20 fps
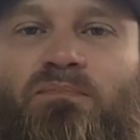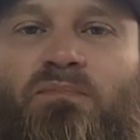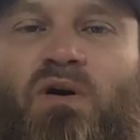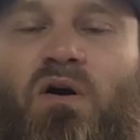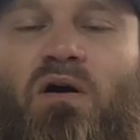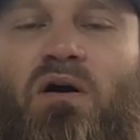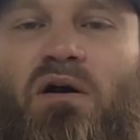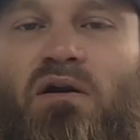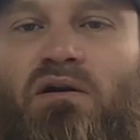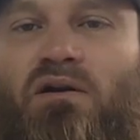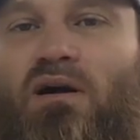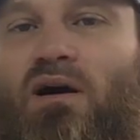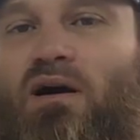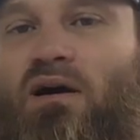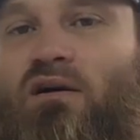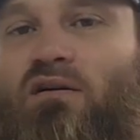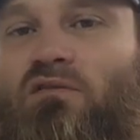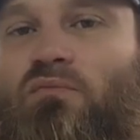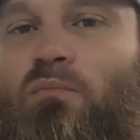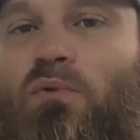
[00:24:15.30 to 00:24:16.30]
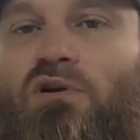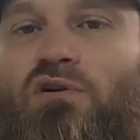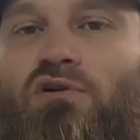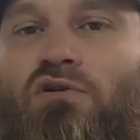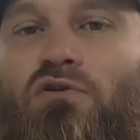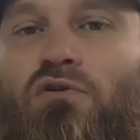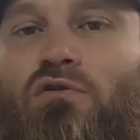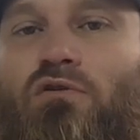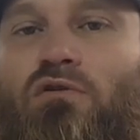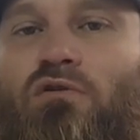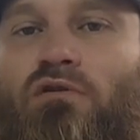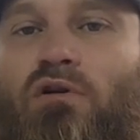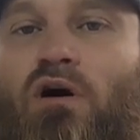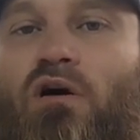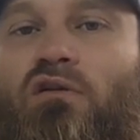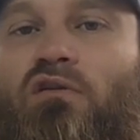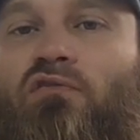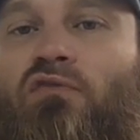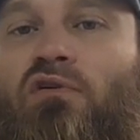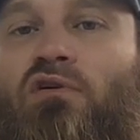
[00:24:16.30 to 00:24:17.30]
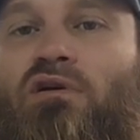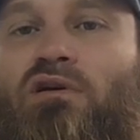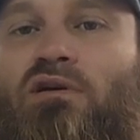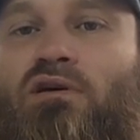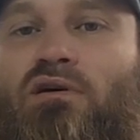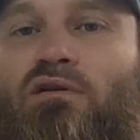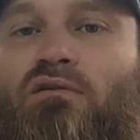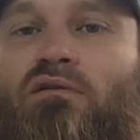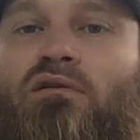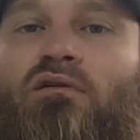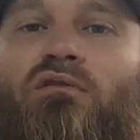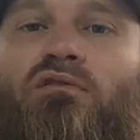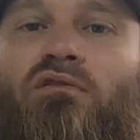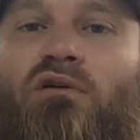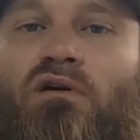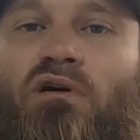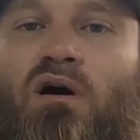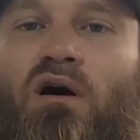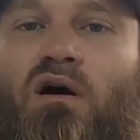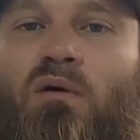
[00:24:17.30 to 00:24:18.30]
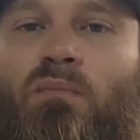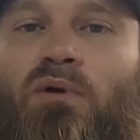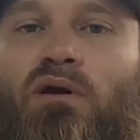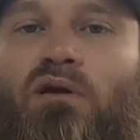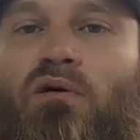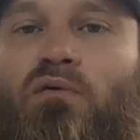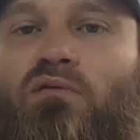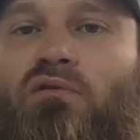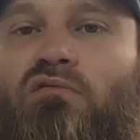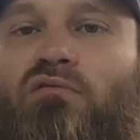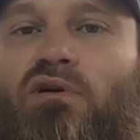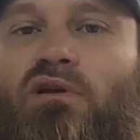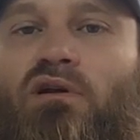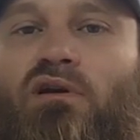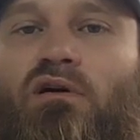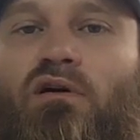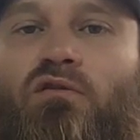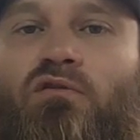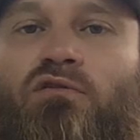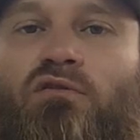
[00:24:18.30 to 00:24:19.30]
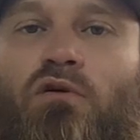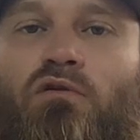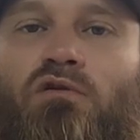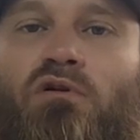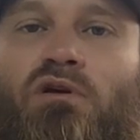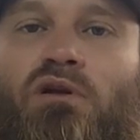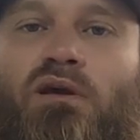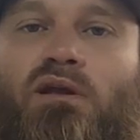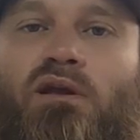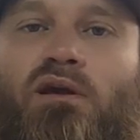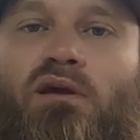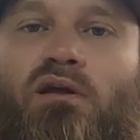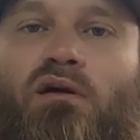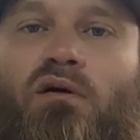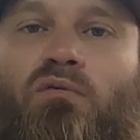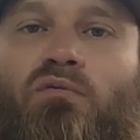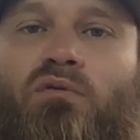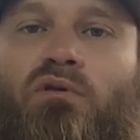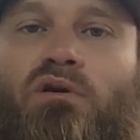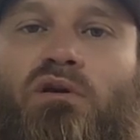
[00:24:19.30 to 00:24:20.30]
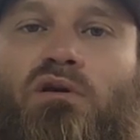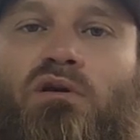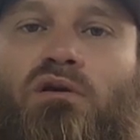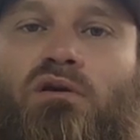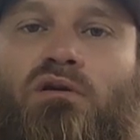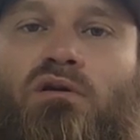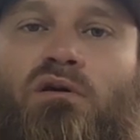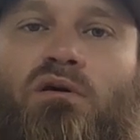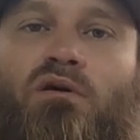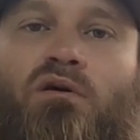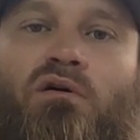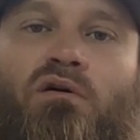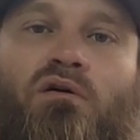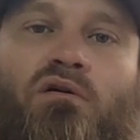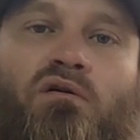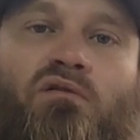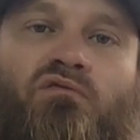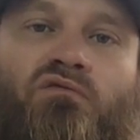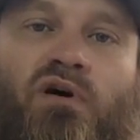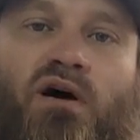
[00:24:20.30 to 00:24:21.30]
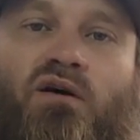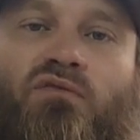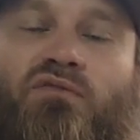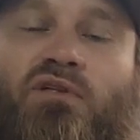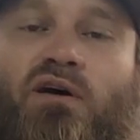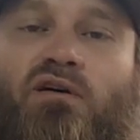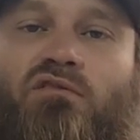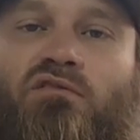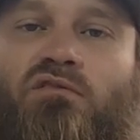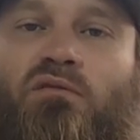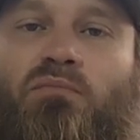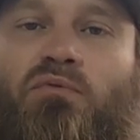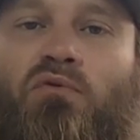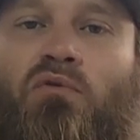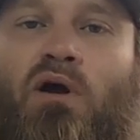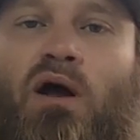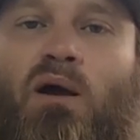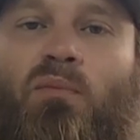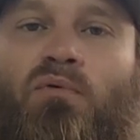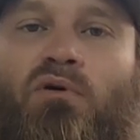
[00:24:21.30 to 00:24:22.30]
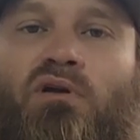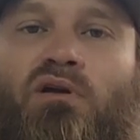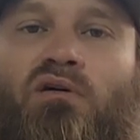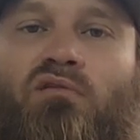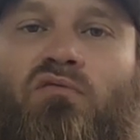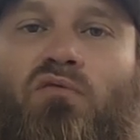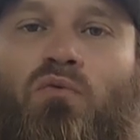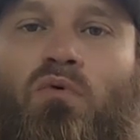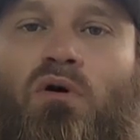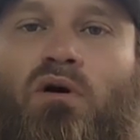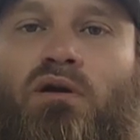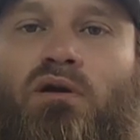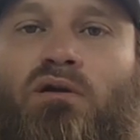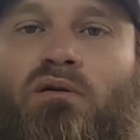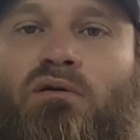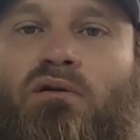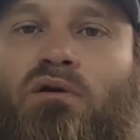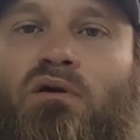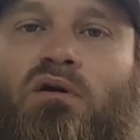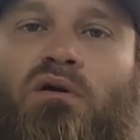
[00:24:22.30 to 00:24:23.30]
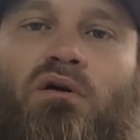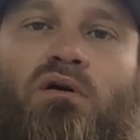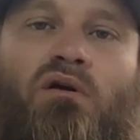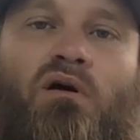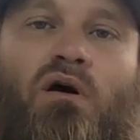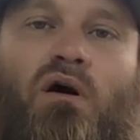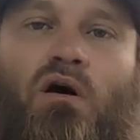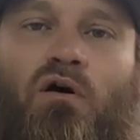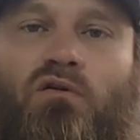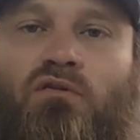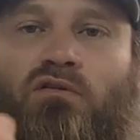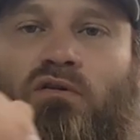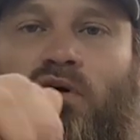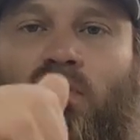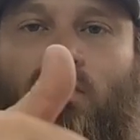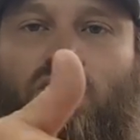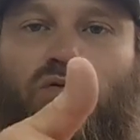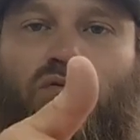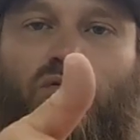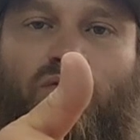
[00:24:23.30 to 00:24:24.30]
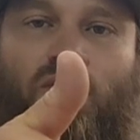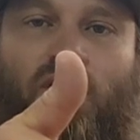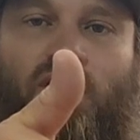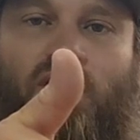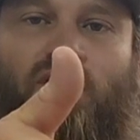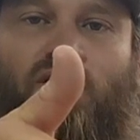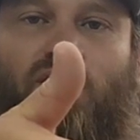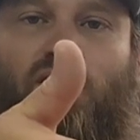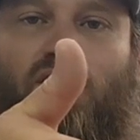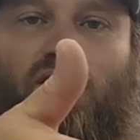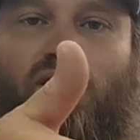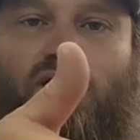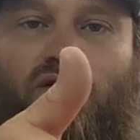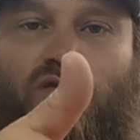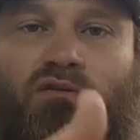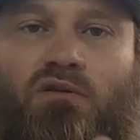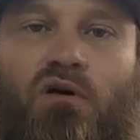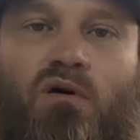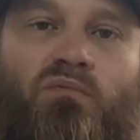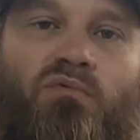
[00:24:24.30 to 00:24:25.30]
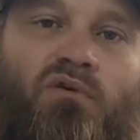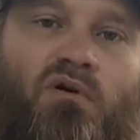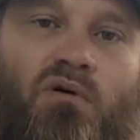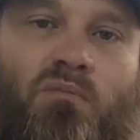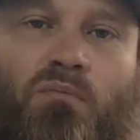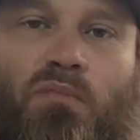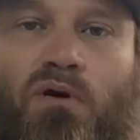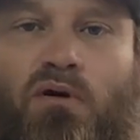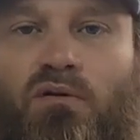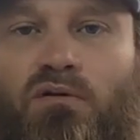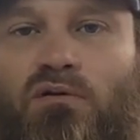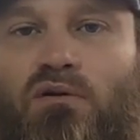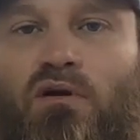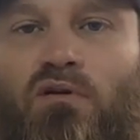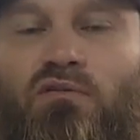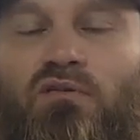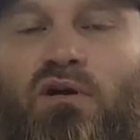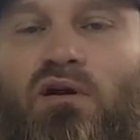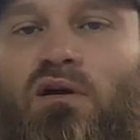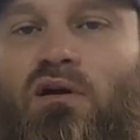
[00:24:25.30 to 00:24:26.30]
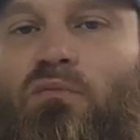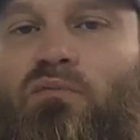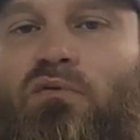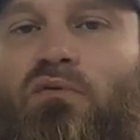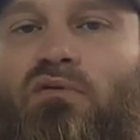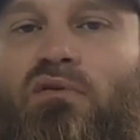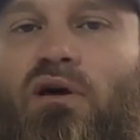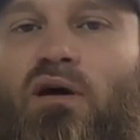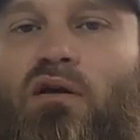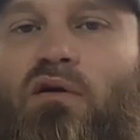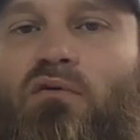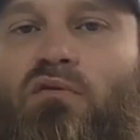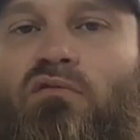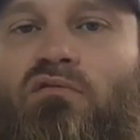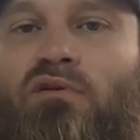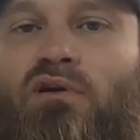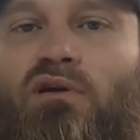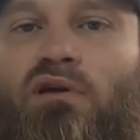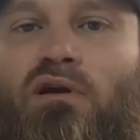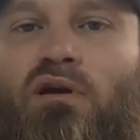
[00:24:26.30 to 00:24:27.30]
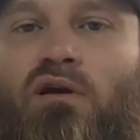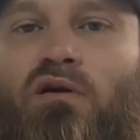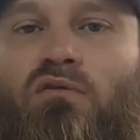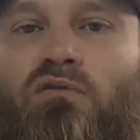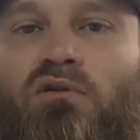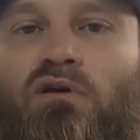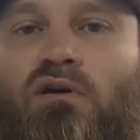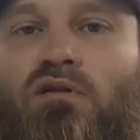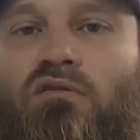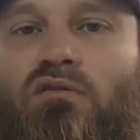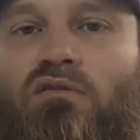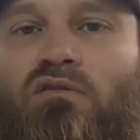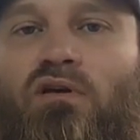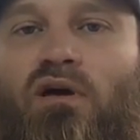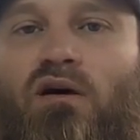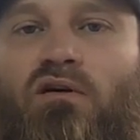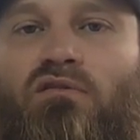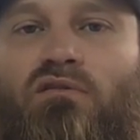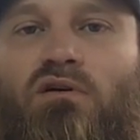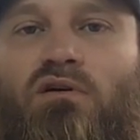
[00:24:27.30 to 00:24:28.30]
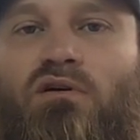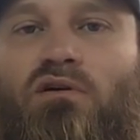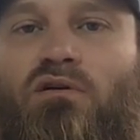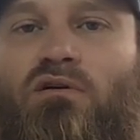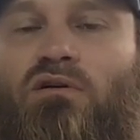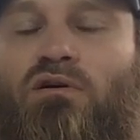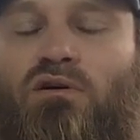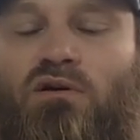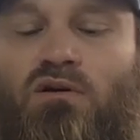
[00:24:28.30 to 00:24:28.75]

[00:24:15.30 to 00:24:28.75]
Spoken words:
Alright guys, be sure not to forget to comment on the video so you get in on the 5,000 subscriber giveaway. Also, while you're there, hit the thumbs up button because that helps us out on the videos, gets us out there.